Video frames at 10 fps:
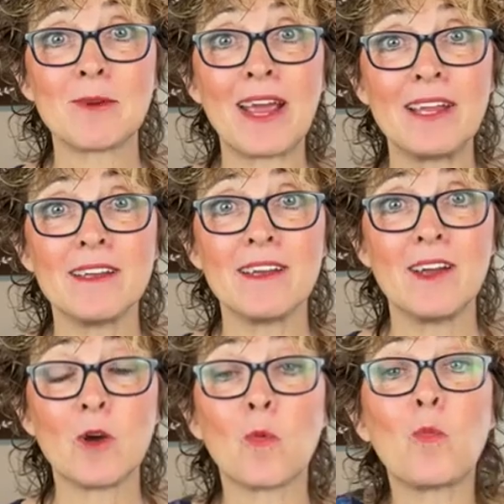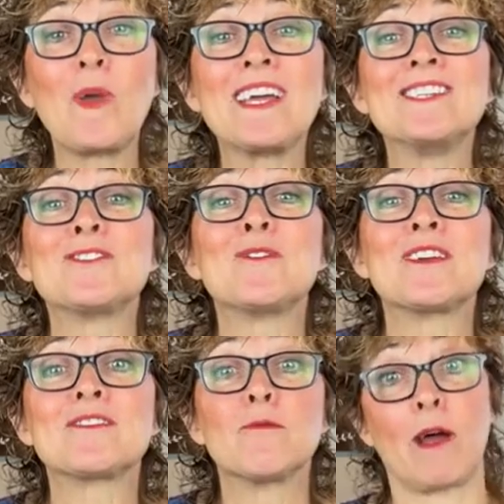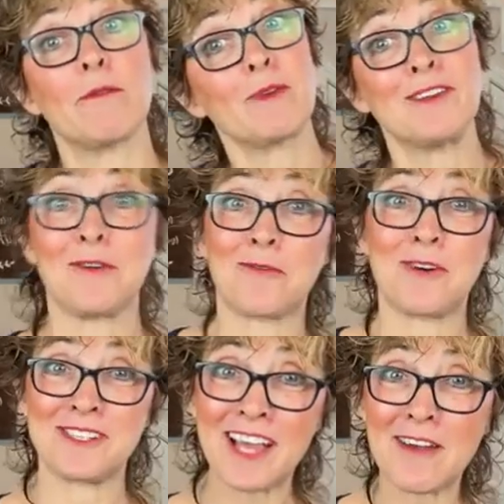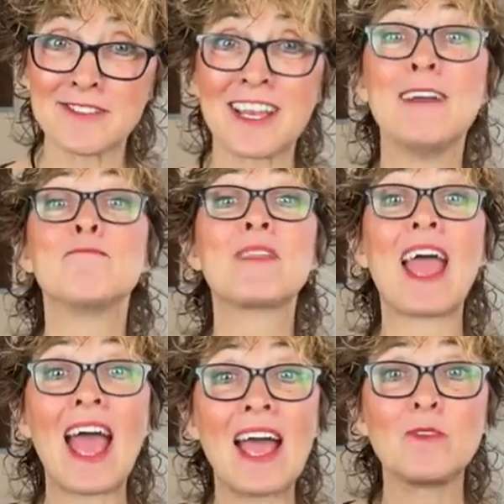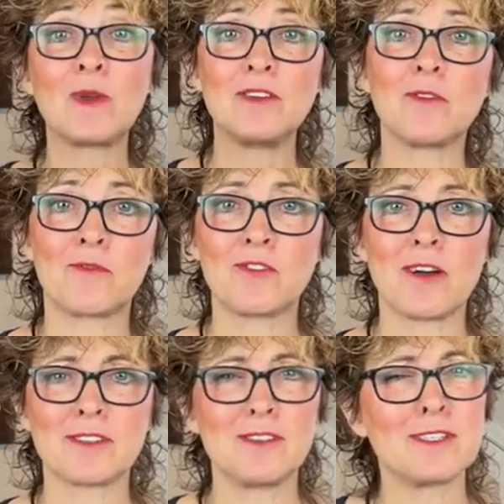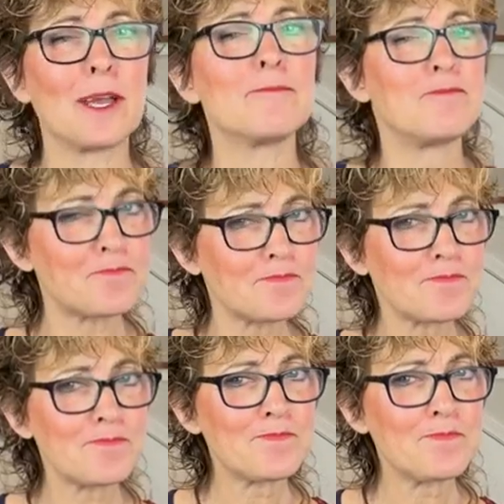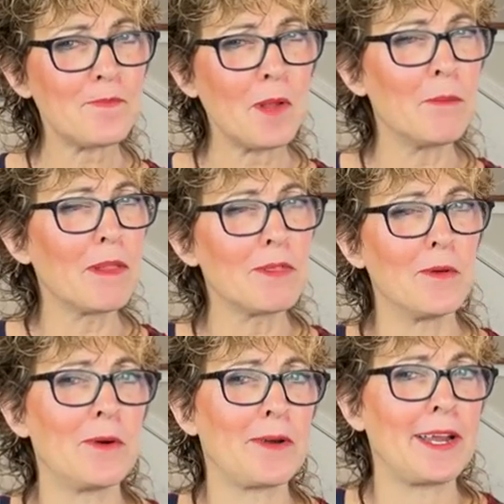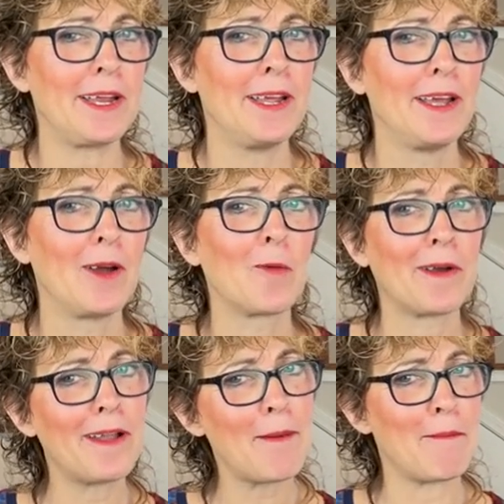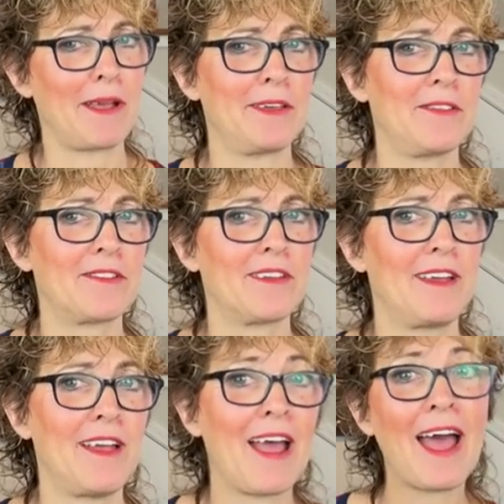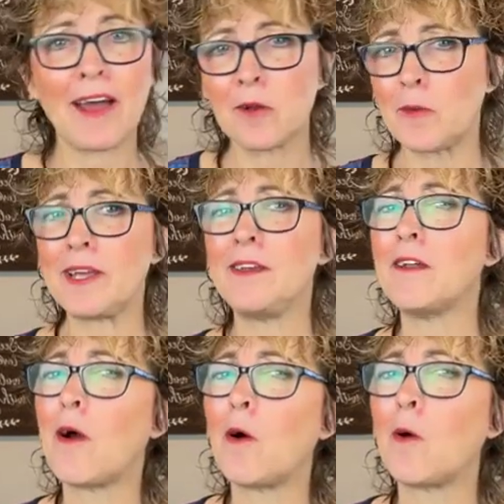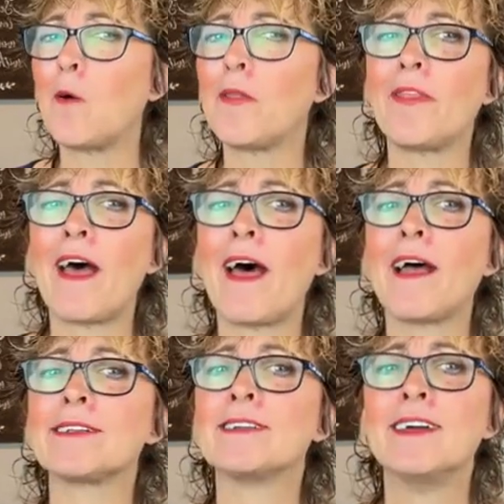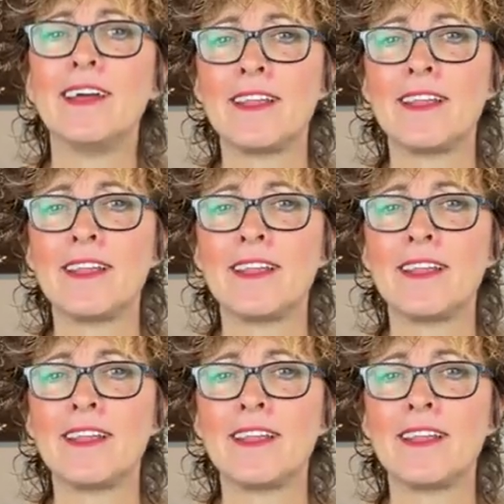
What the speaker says: right? We can do this, well, we can do it for ourselves and we can do it for dogs. And you say, but Laurie, we're not mice. How do we know that